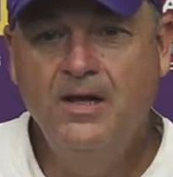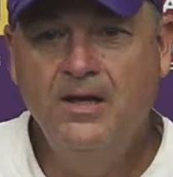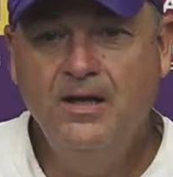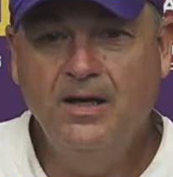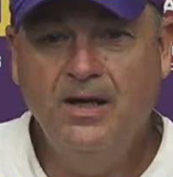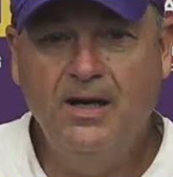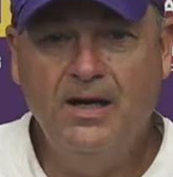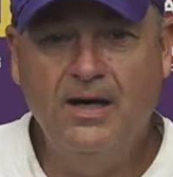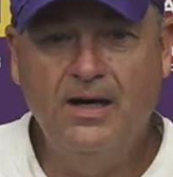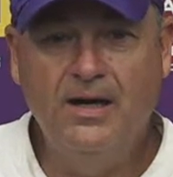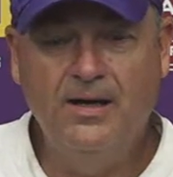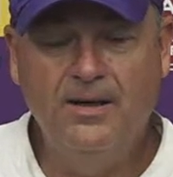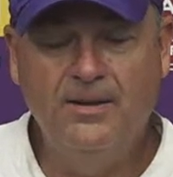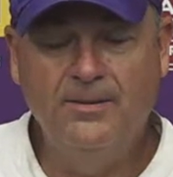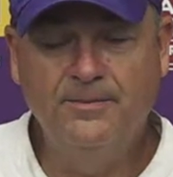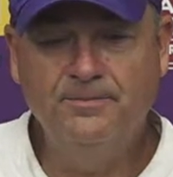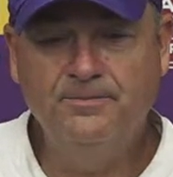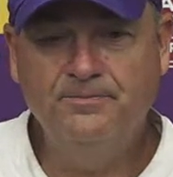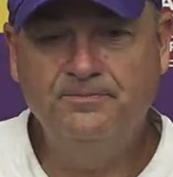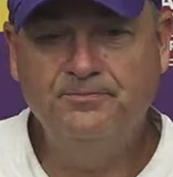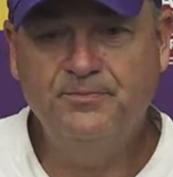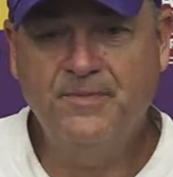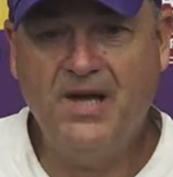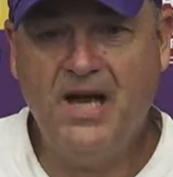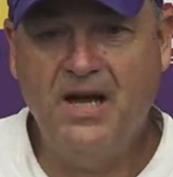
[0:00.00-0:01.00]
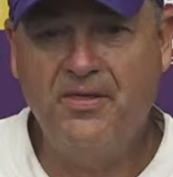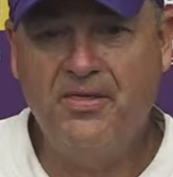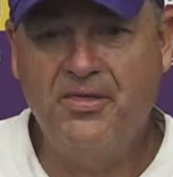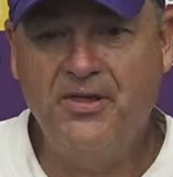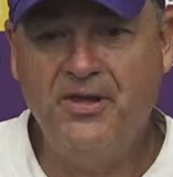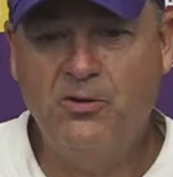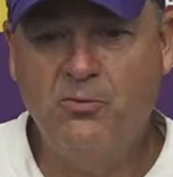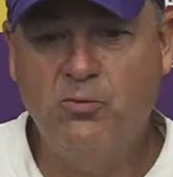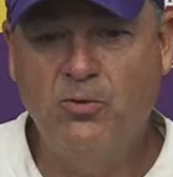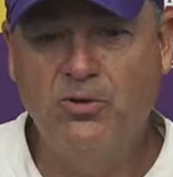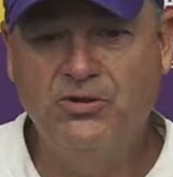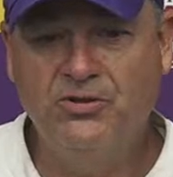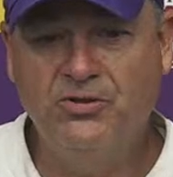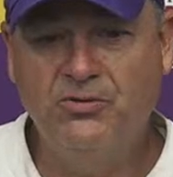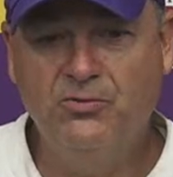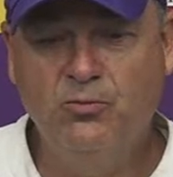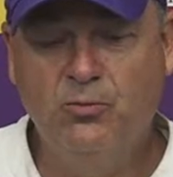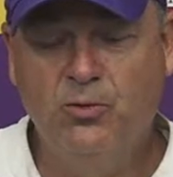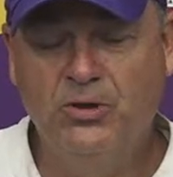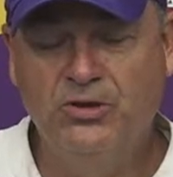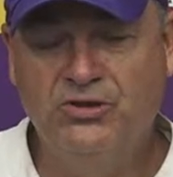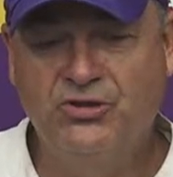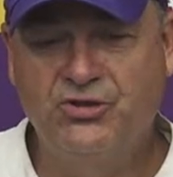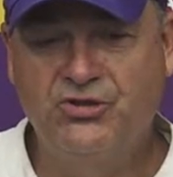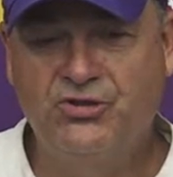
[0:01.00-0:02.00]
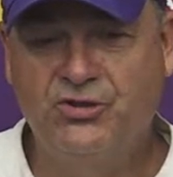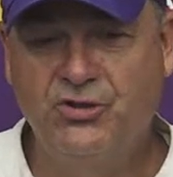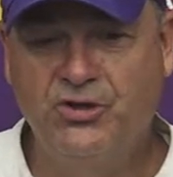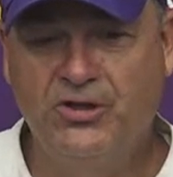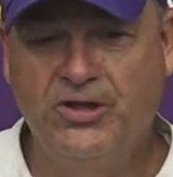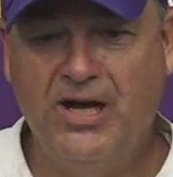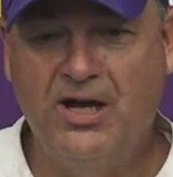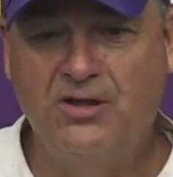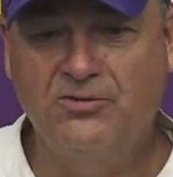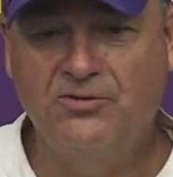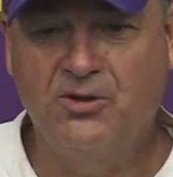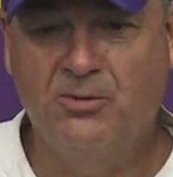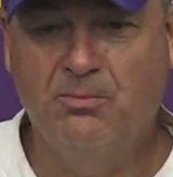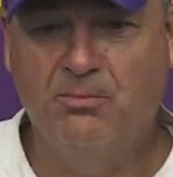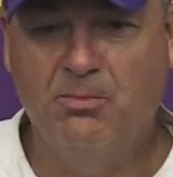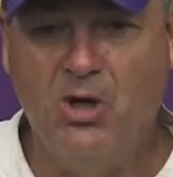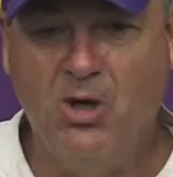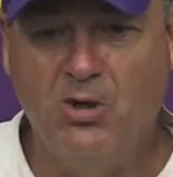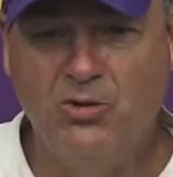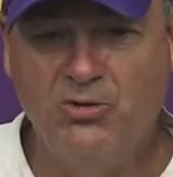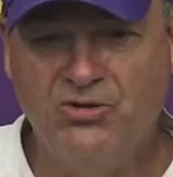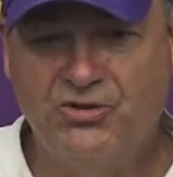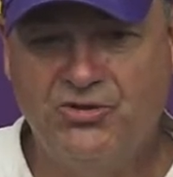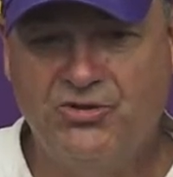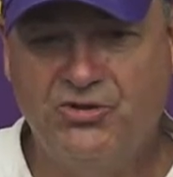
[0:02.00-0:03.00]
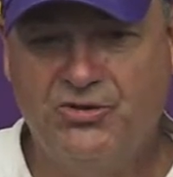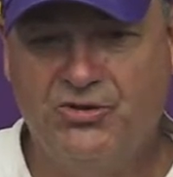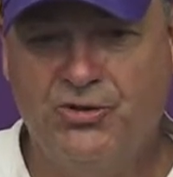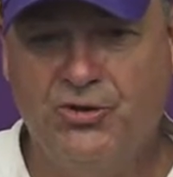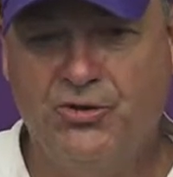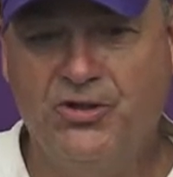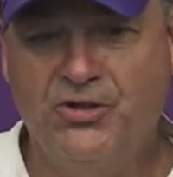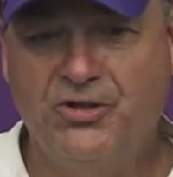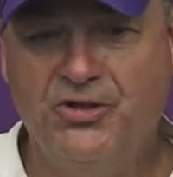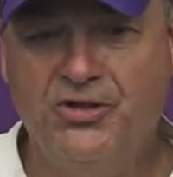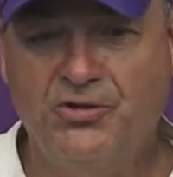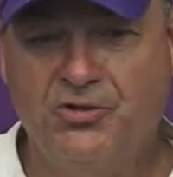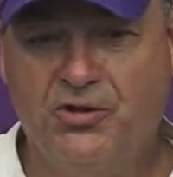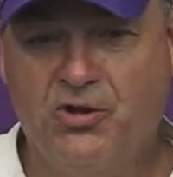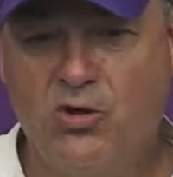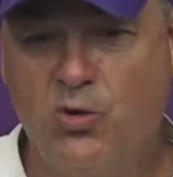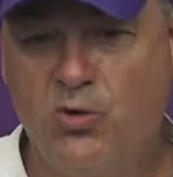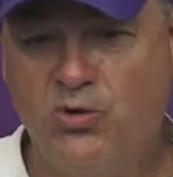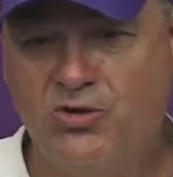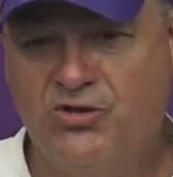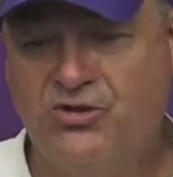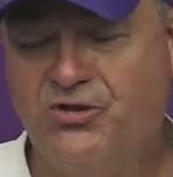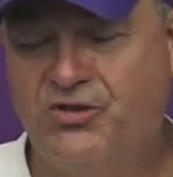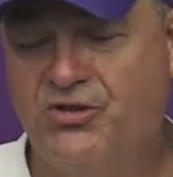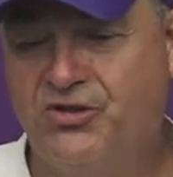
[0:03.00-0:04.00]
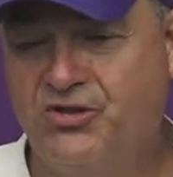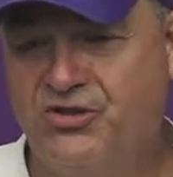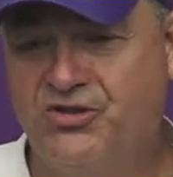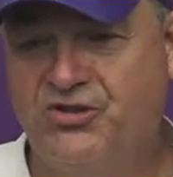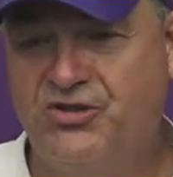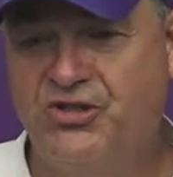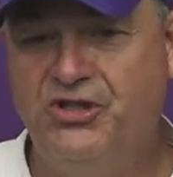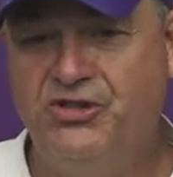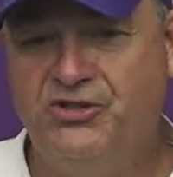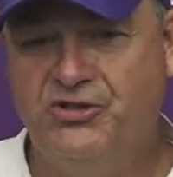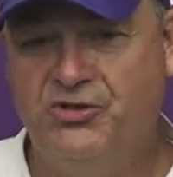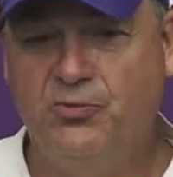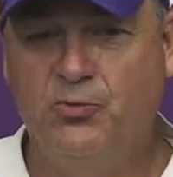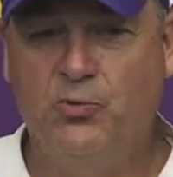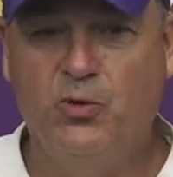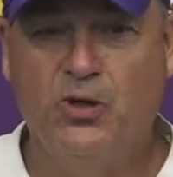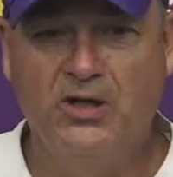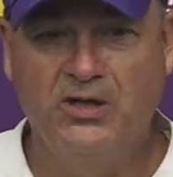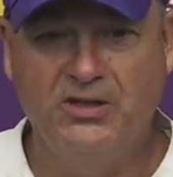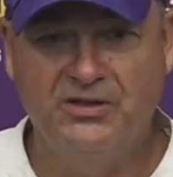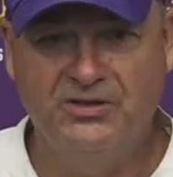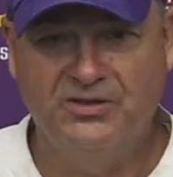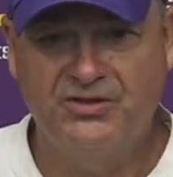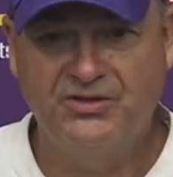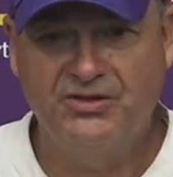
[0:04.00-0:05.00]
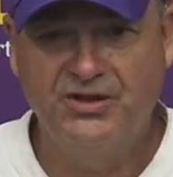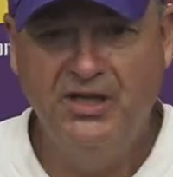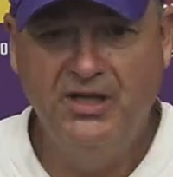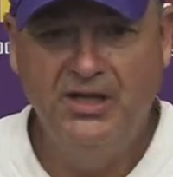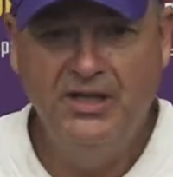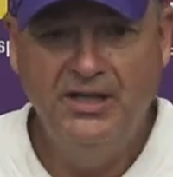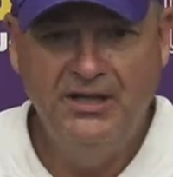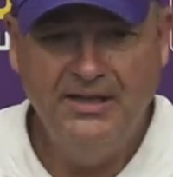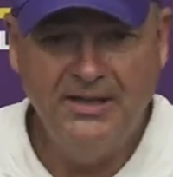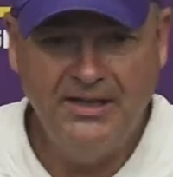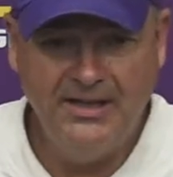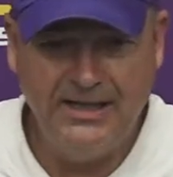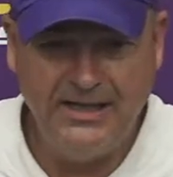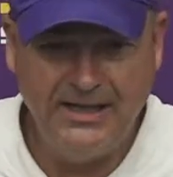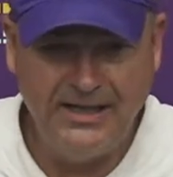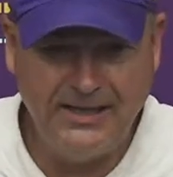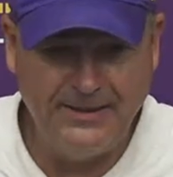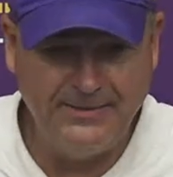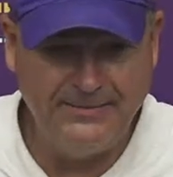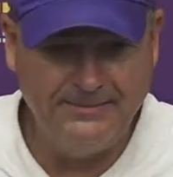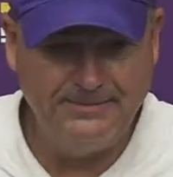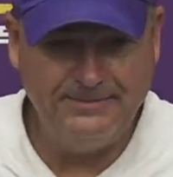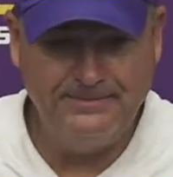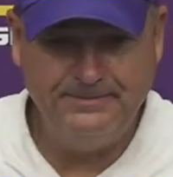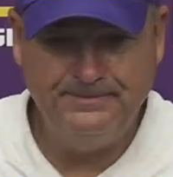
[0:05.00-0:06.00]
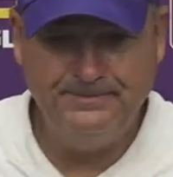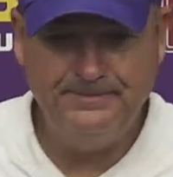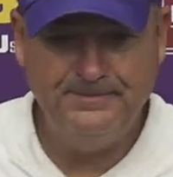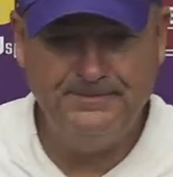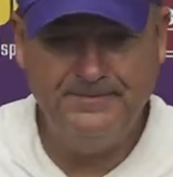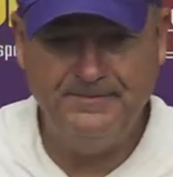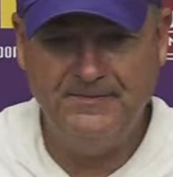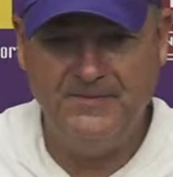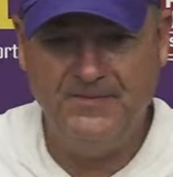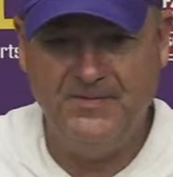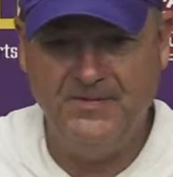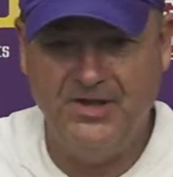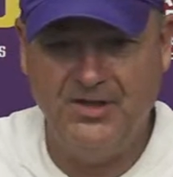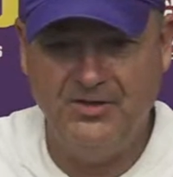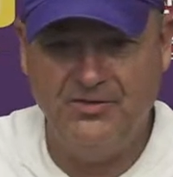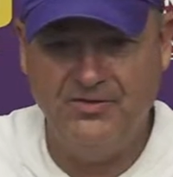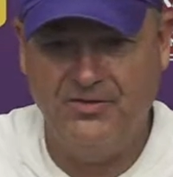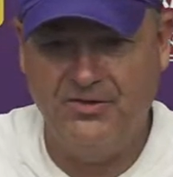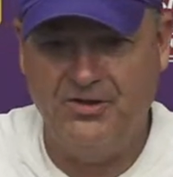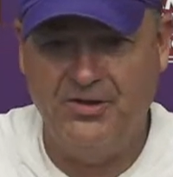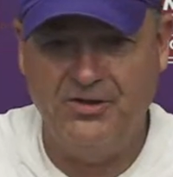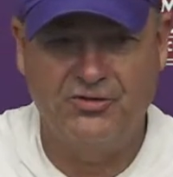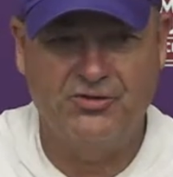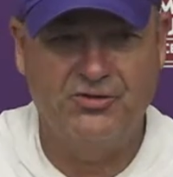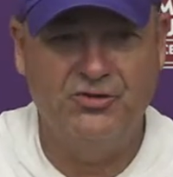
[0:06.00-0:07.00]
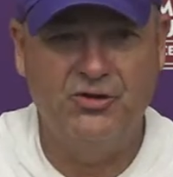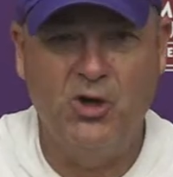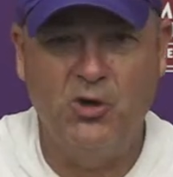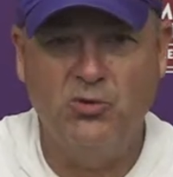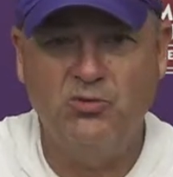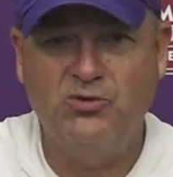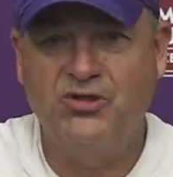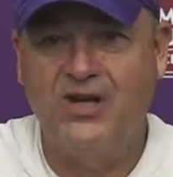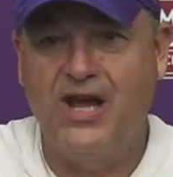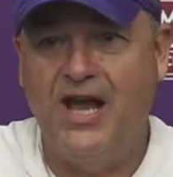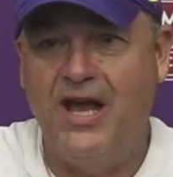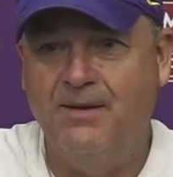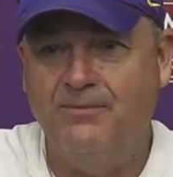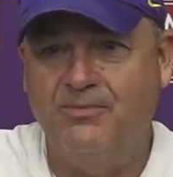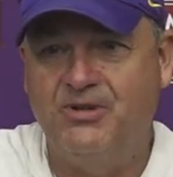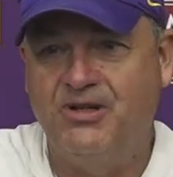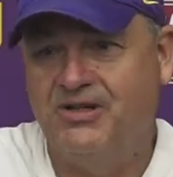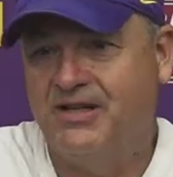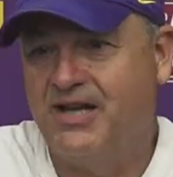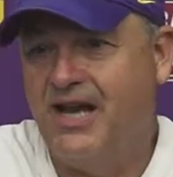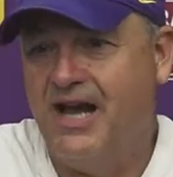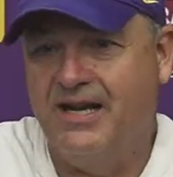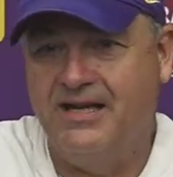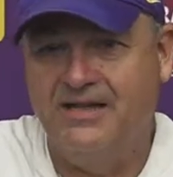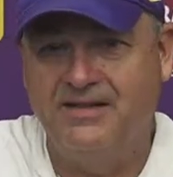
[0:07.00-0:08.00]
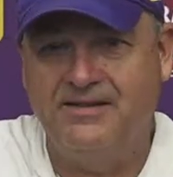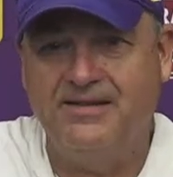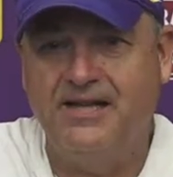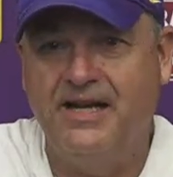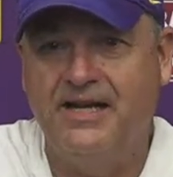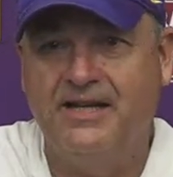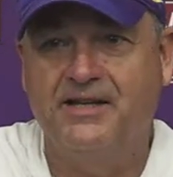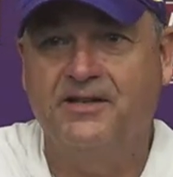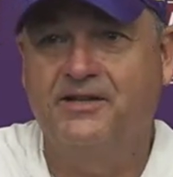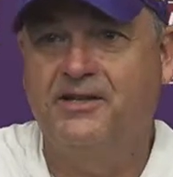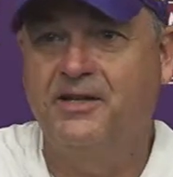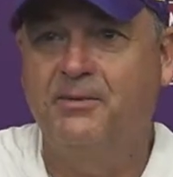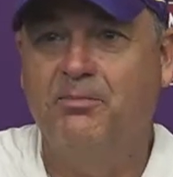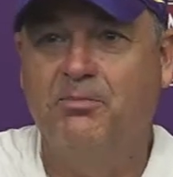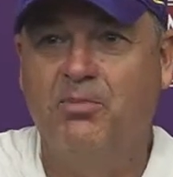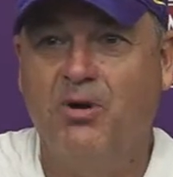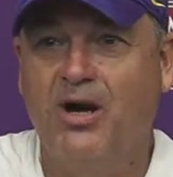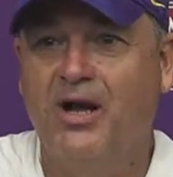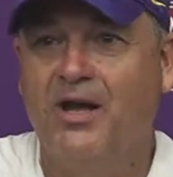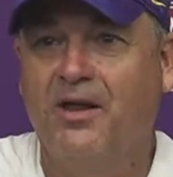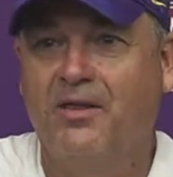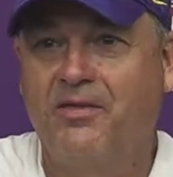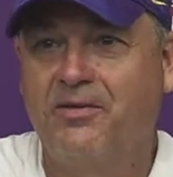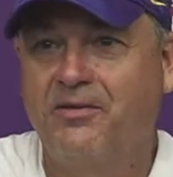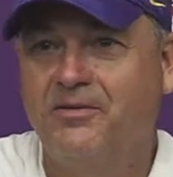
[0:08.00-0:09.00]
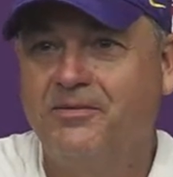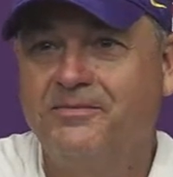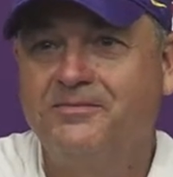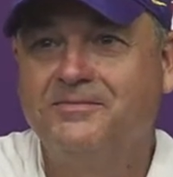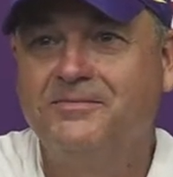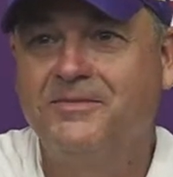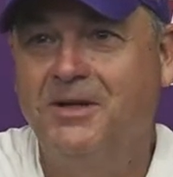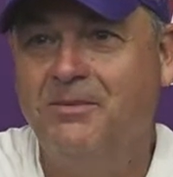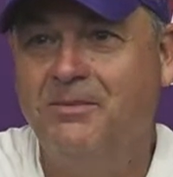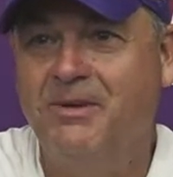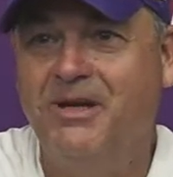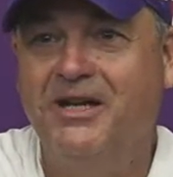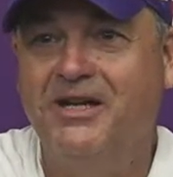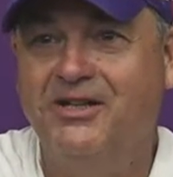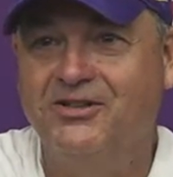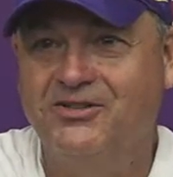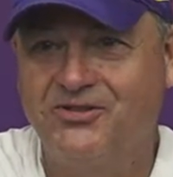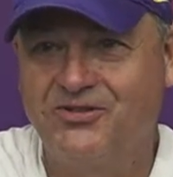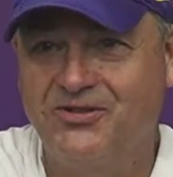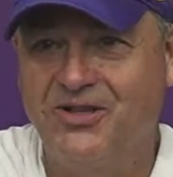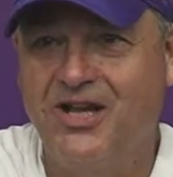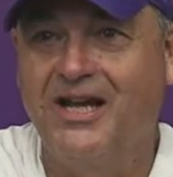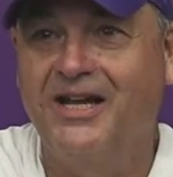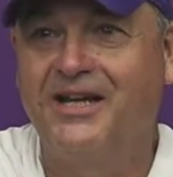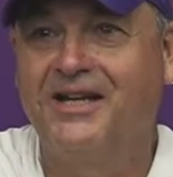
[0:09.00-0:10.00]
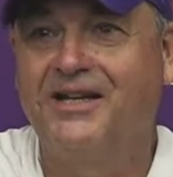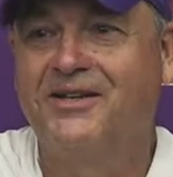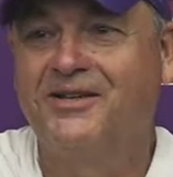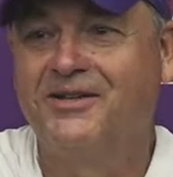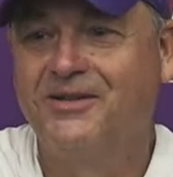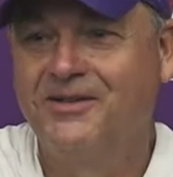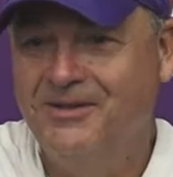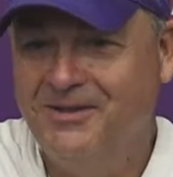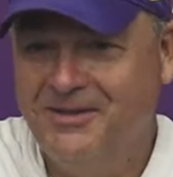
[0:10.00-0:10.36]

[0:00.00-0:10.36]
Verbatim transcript: Um, I think what, what stood out the most during the course of the season was um, there, there's no time to kind of take a deep breath. I mean, it's like